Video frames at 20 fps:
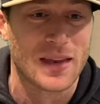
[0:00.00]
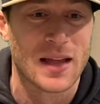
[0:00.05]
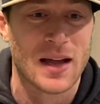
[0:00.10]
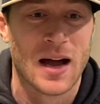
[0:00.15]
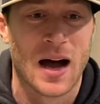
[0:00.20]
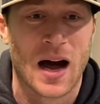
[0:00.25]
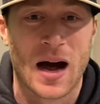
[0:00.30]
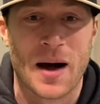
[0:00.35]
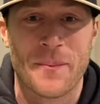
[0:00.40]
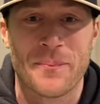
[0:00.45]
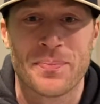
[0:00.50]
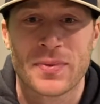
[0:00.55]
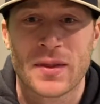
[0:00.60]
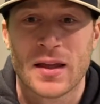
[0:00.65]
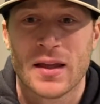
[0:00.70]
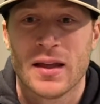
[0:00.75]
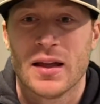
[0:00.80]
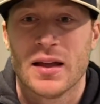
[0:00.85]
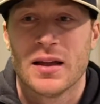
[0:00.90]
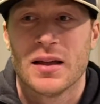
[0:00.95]

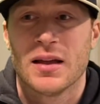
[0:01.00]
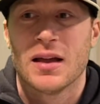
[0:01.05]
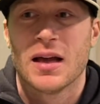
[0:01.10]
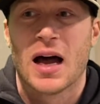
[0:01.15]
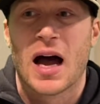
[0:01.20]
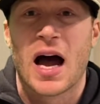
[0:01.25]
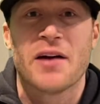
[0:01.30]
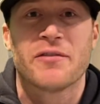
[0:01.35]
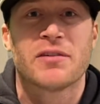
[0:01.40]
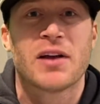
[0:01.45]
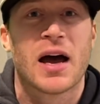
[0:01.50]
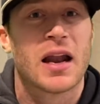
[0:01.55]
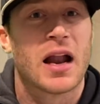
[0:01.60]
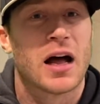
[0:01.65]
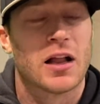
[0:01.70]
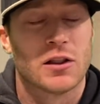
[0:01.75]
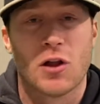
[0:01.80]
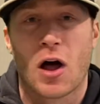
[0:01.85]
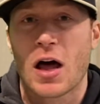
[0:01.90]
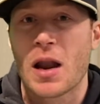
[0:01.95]
I've got
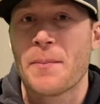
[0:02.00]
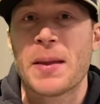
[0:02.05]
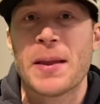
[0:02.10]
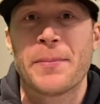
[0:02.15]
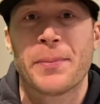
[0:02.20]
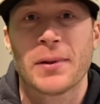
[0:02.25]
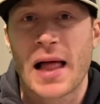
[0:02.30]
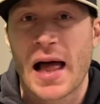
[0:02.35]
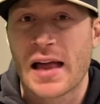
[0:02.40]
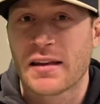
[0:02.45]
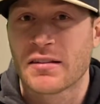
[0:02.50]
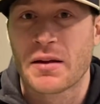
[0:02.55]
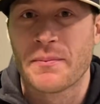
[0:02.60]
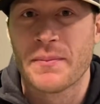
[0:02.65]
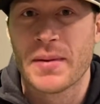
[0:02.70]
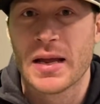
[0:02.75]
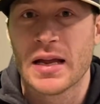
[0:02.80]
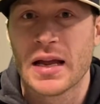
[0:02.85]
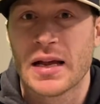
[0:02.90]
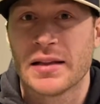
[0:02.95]
a lot of people asking
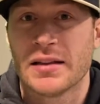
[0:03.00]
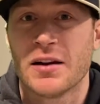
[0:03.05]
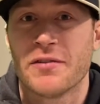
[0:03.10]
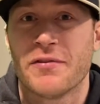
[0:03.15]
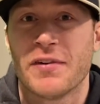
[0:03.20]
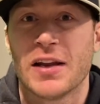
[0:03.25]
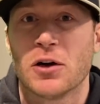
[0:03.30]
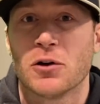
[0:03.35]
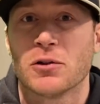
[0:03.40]
me. I did a video